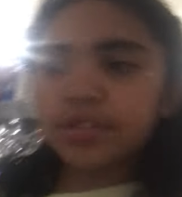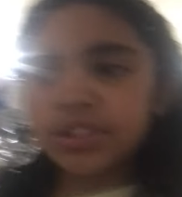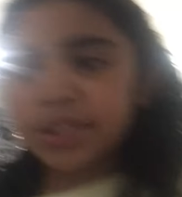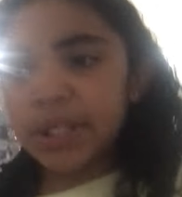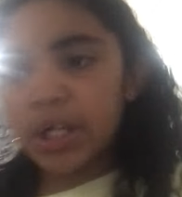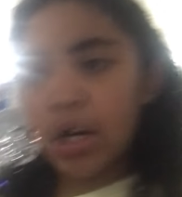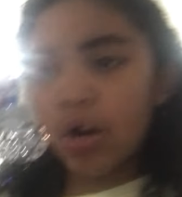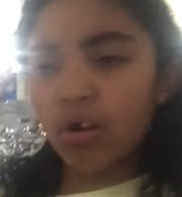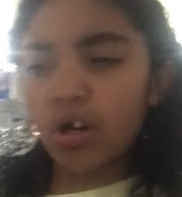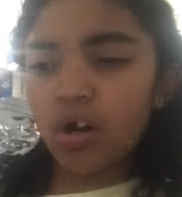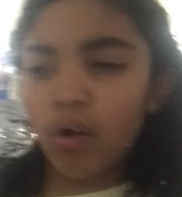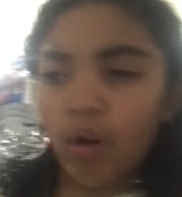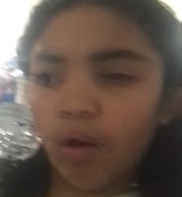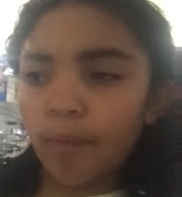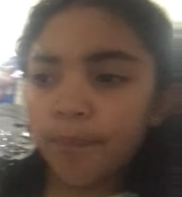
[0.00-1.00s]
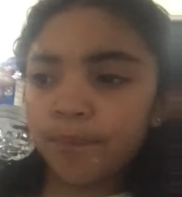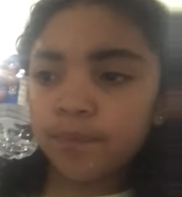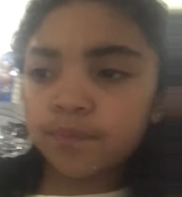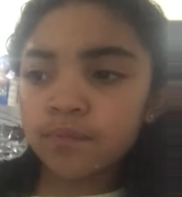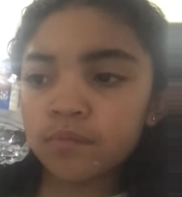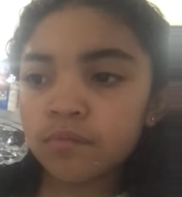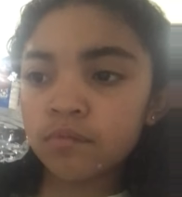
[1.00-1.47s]
if she can go home.
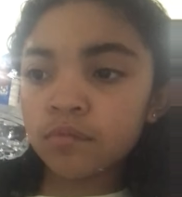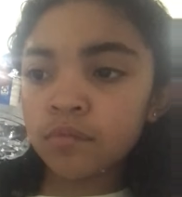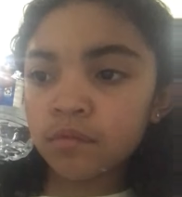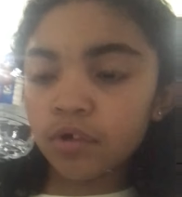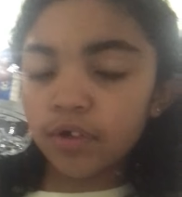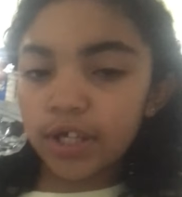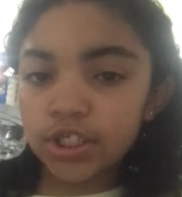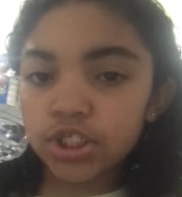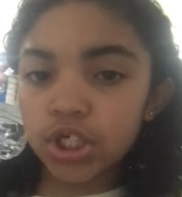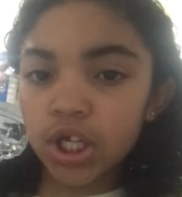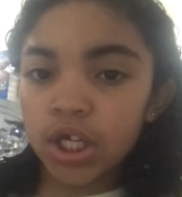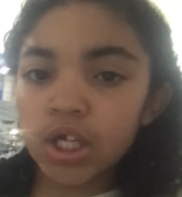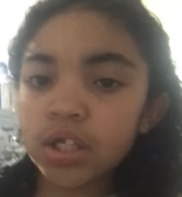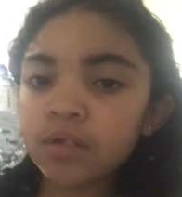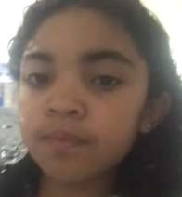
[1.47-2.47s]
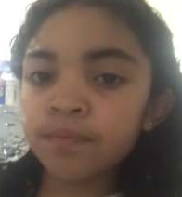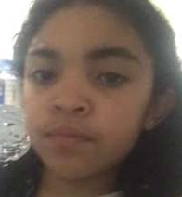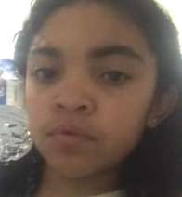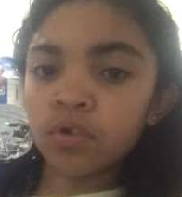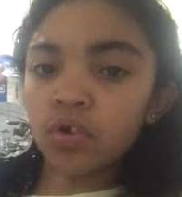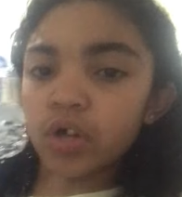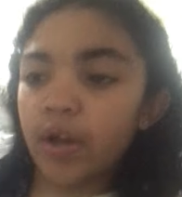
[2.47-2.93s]
Oh yeah, she can.
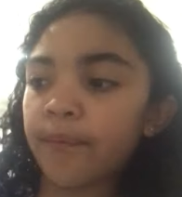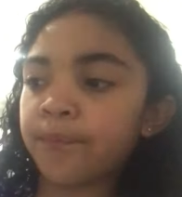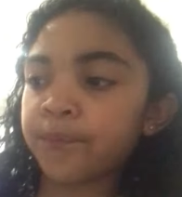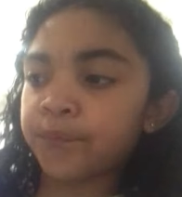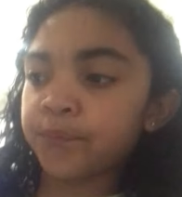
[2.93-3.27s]
Okay.